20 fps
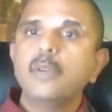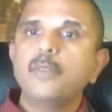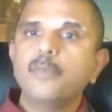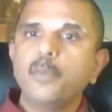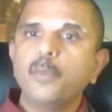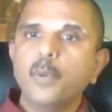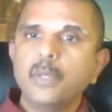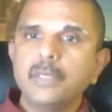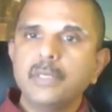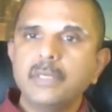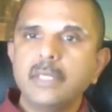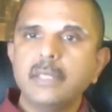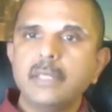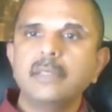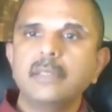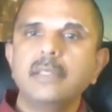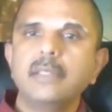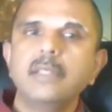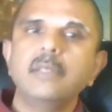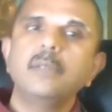forced
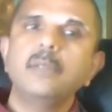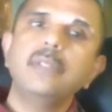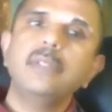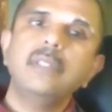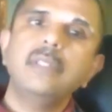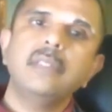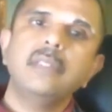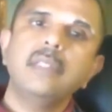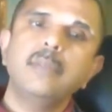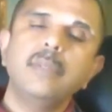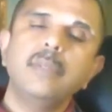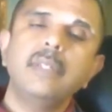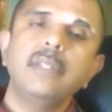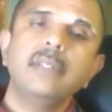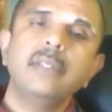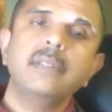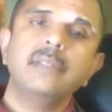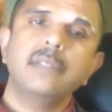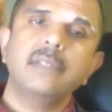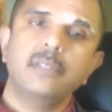us into these
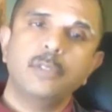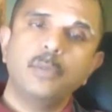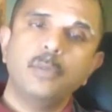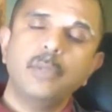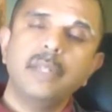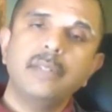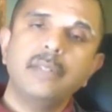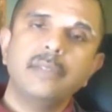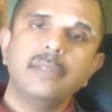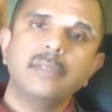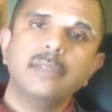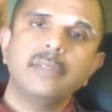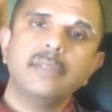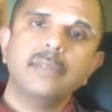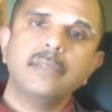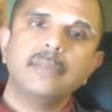limiting situations.